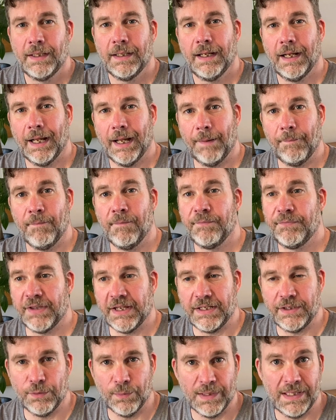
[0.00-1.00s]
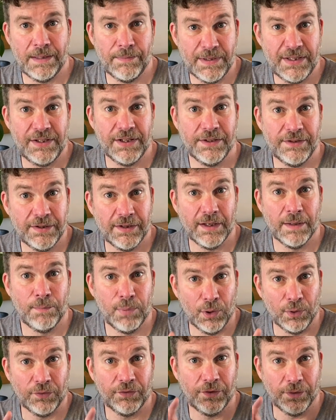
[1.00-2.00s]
um, then you were limited to the books